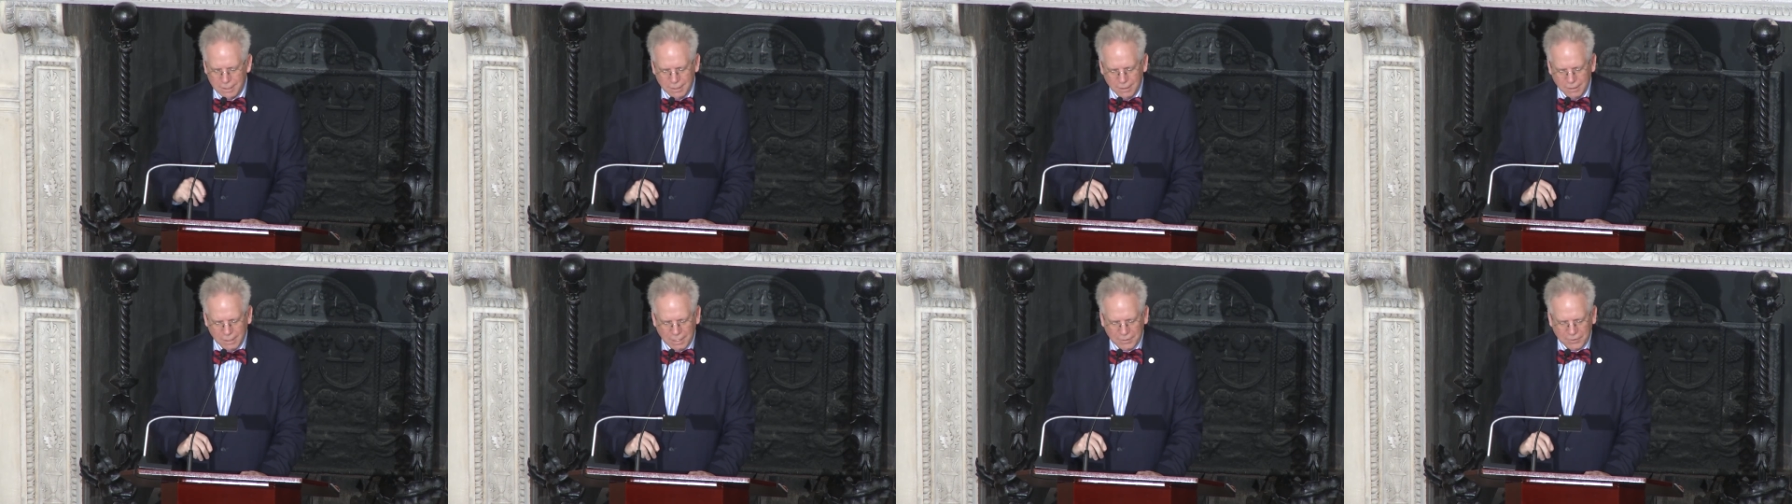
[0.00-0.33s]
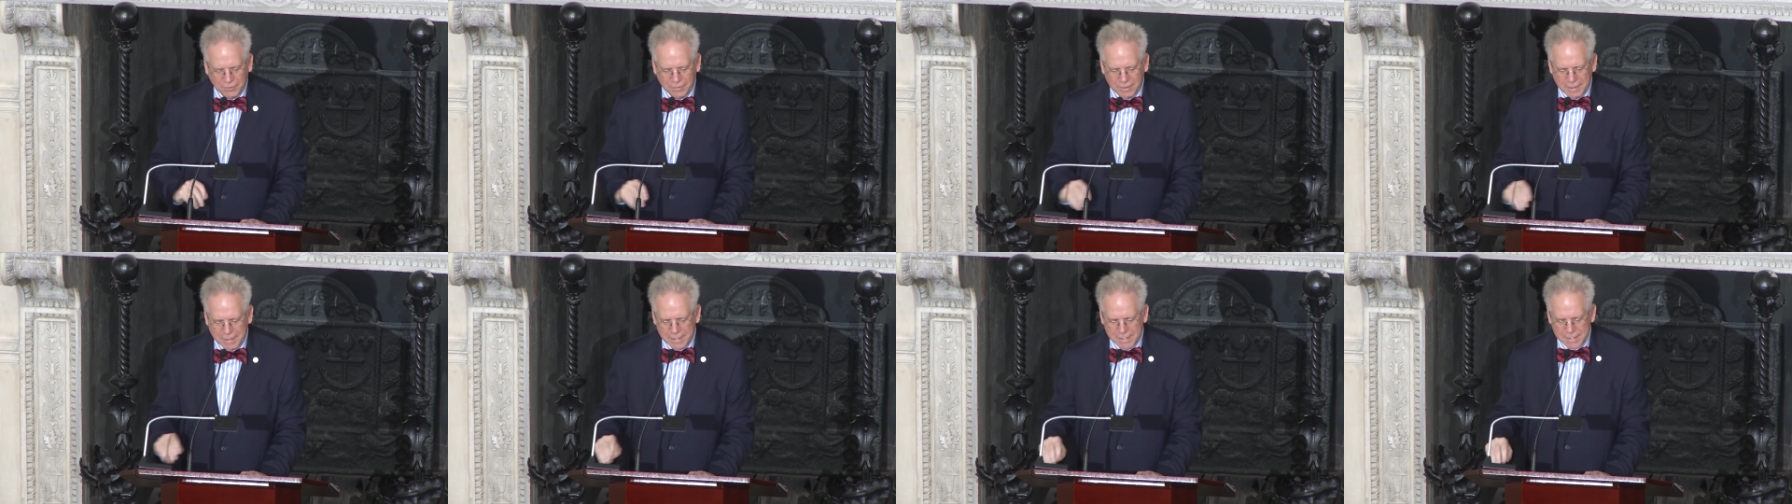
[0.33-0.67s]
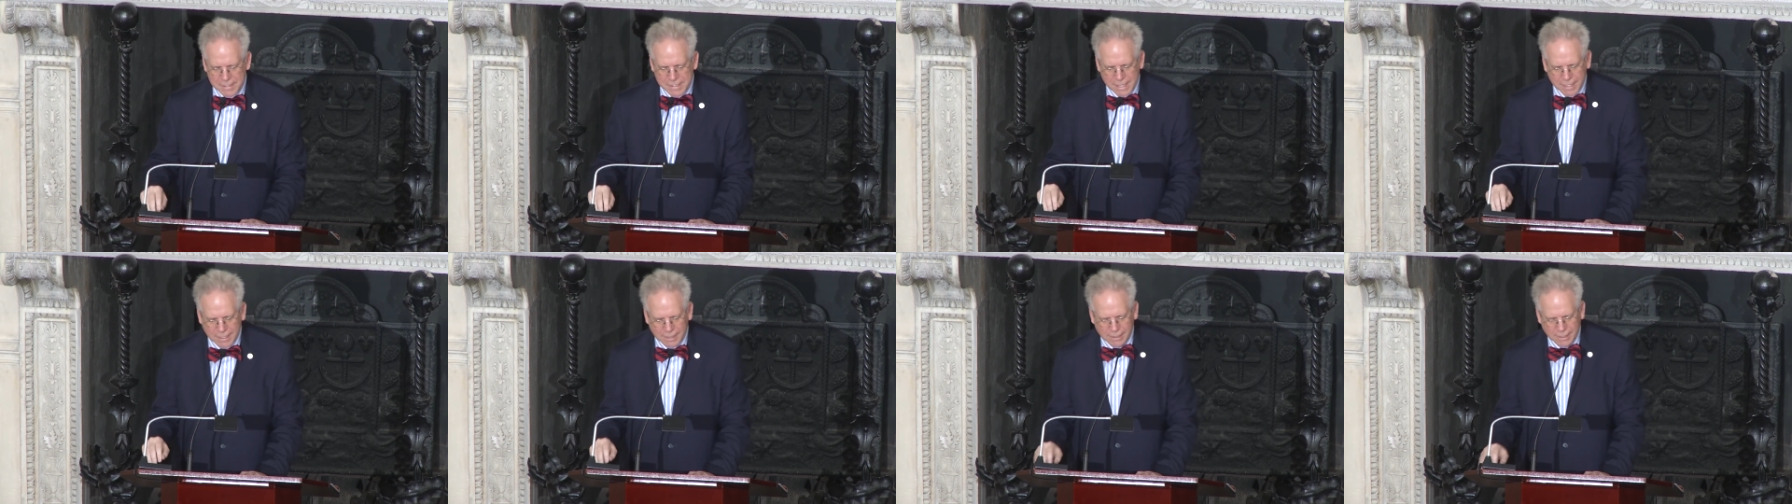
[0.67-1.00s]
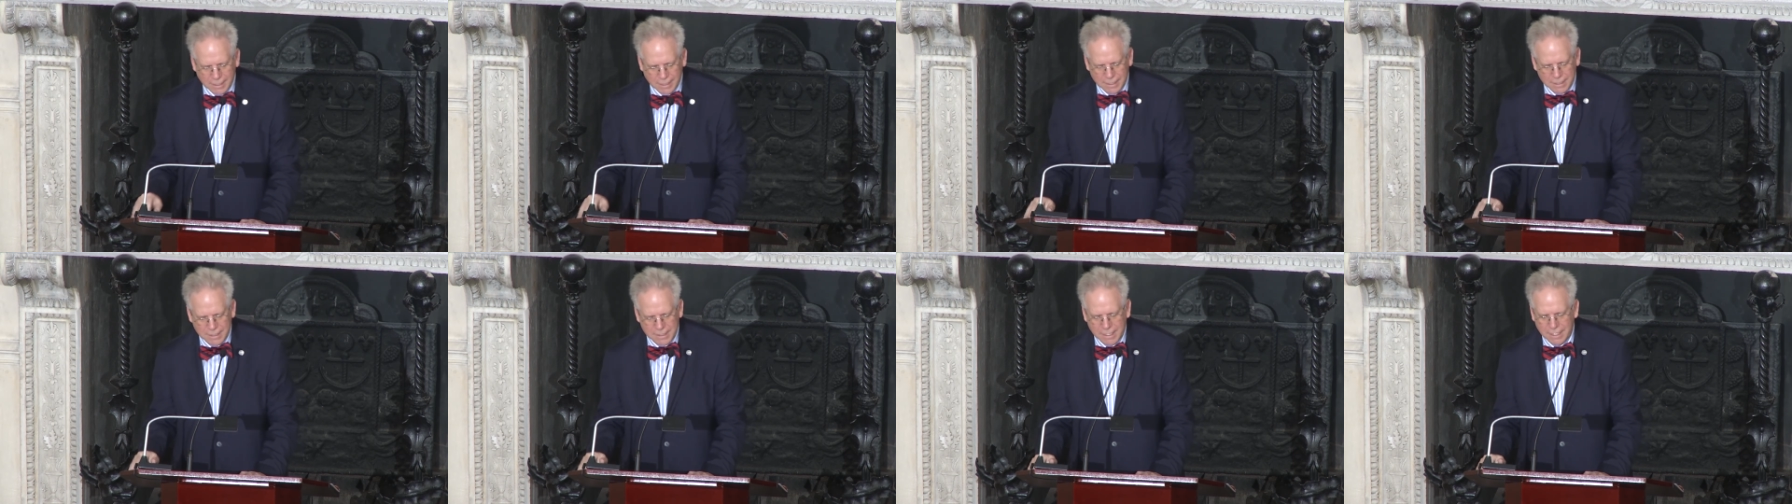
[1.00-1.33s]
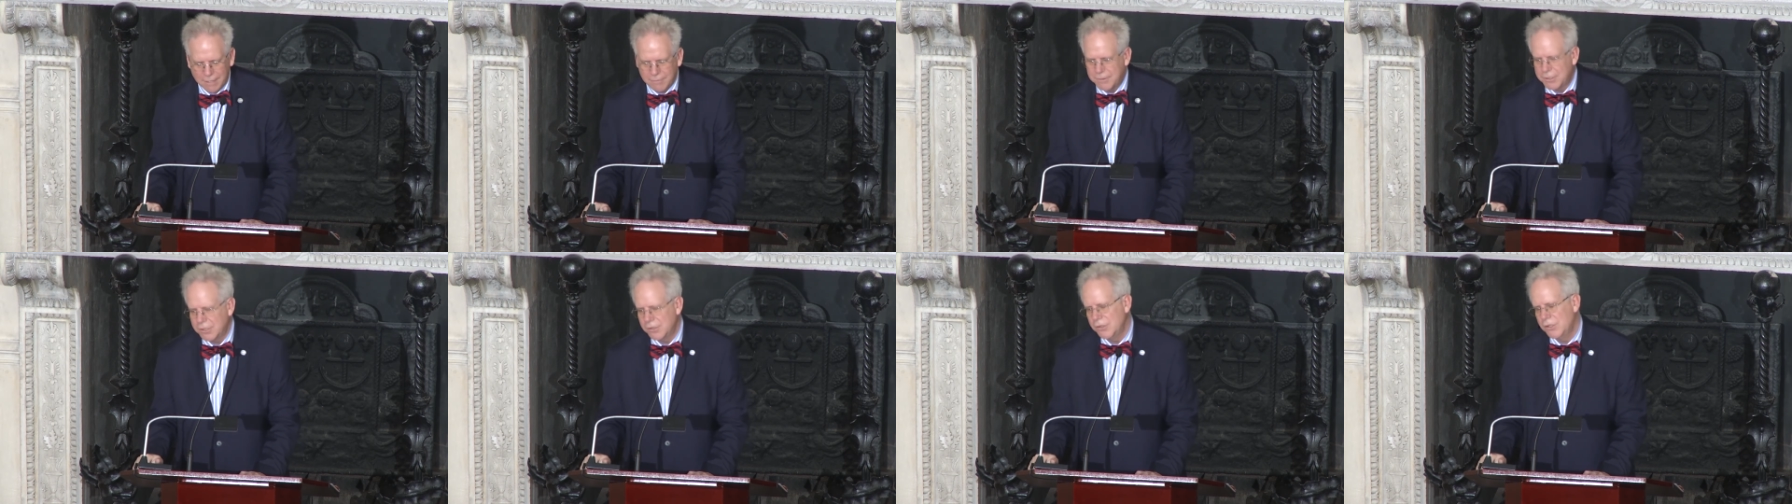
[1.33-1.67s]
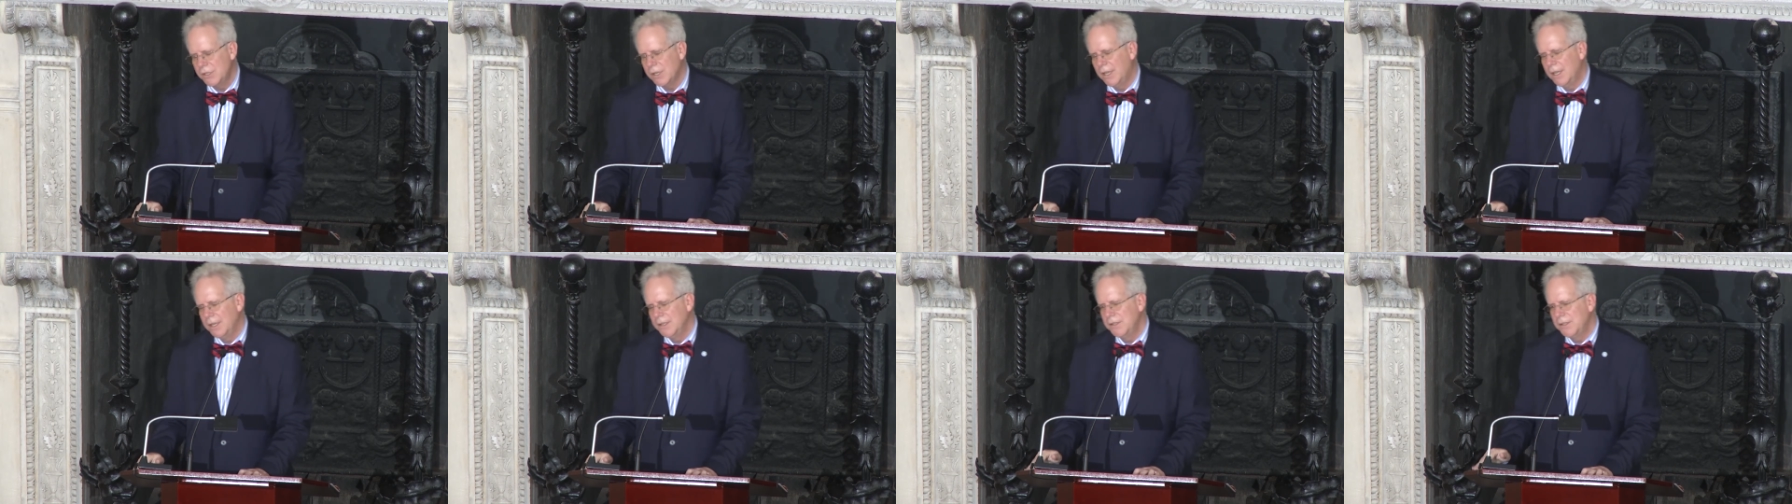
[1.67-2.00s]
Less than a decade after
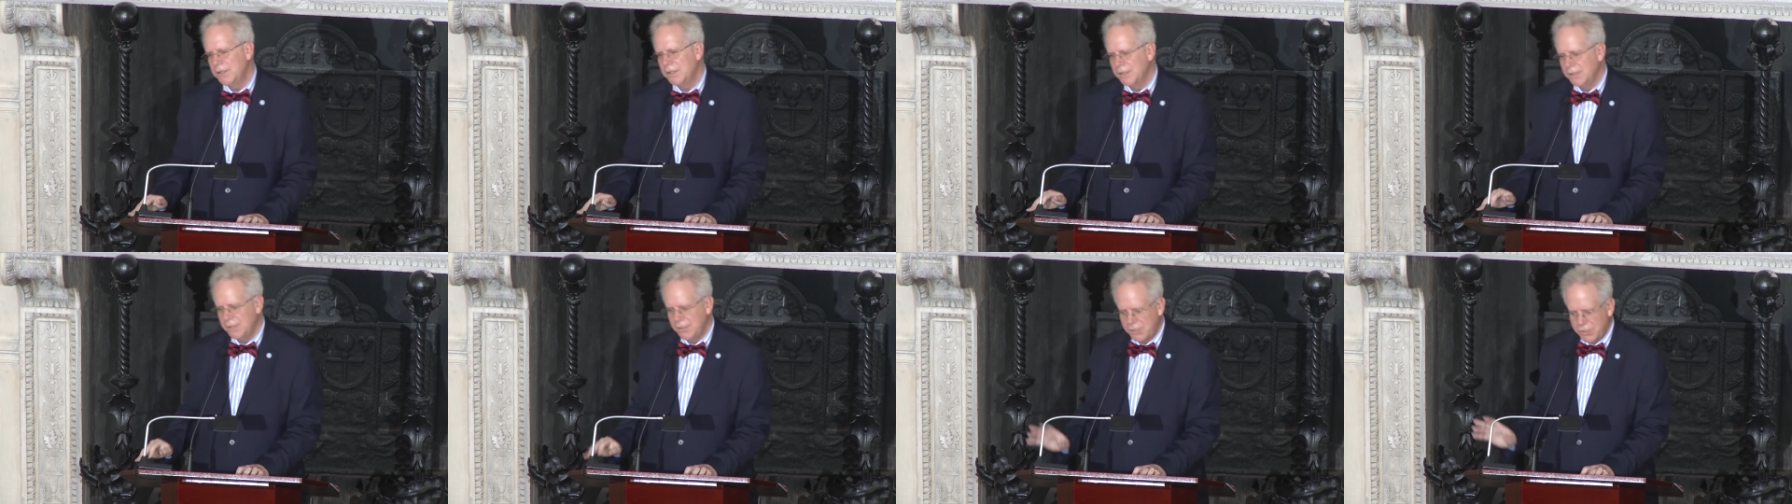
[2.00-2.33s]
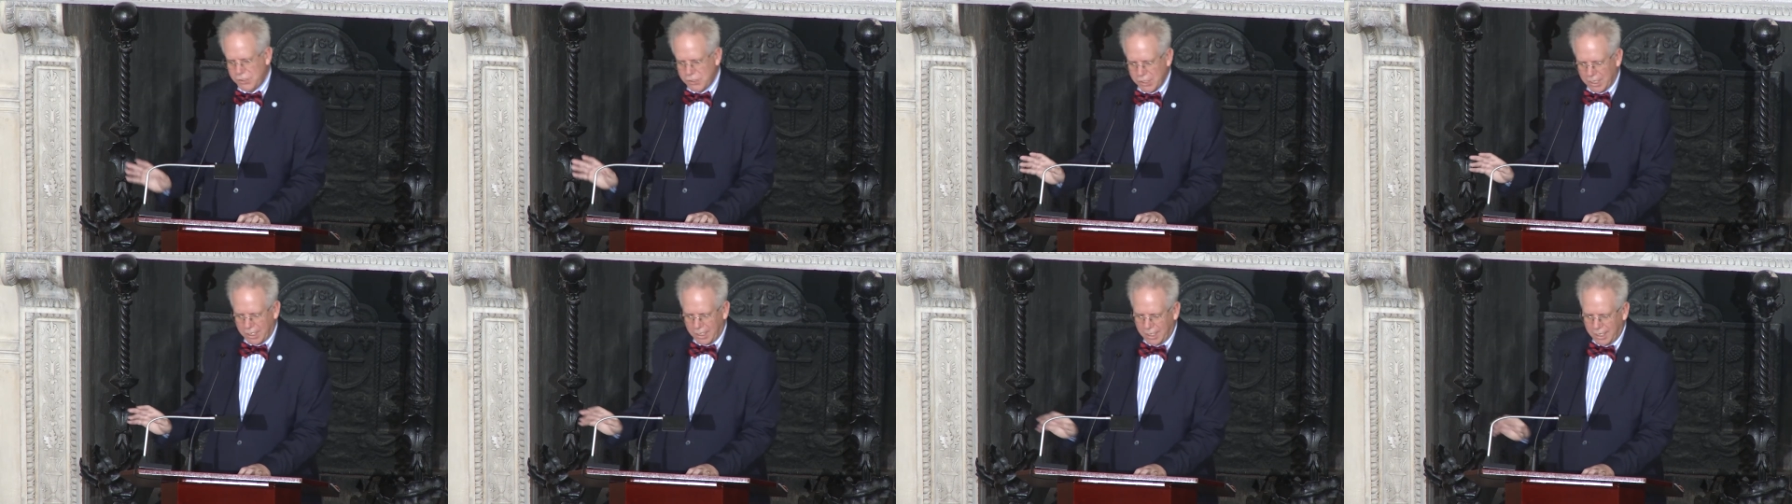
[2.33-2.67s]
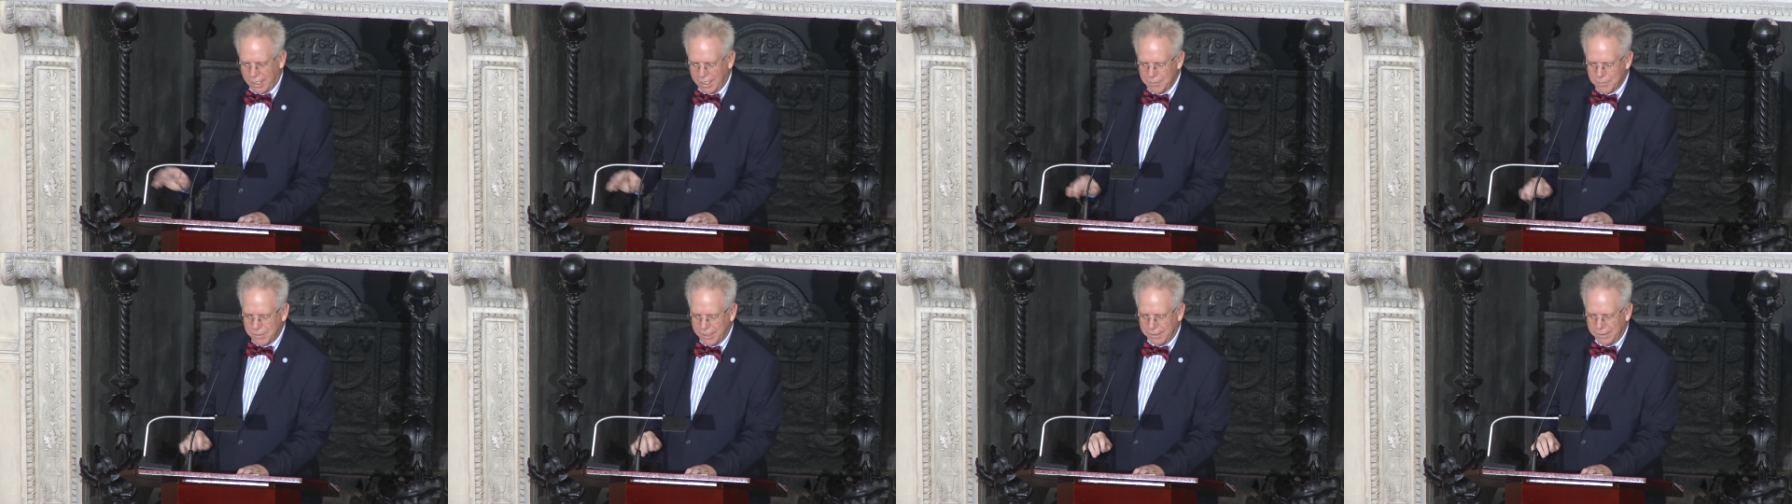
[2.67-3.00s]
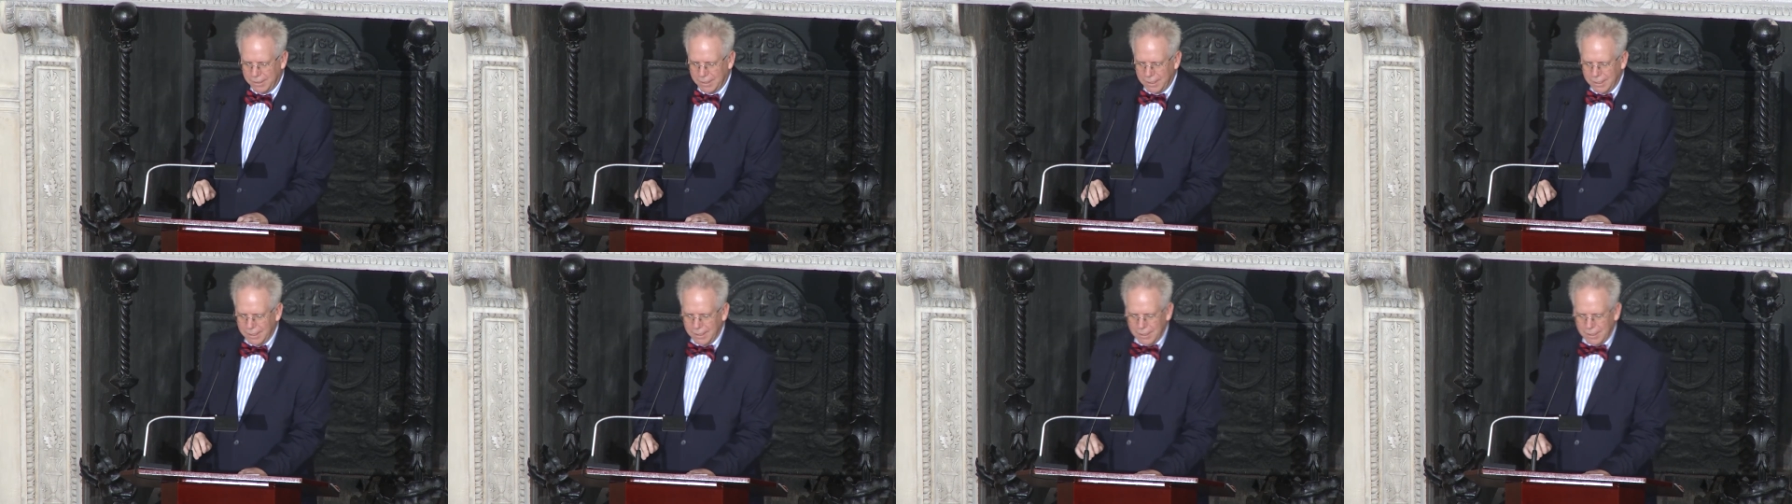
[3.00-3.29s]
Johnson's jibe and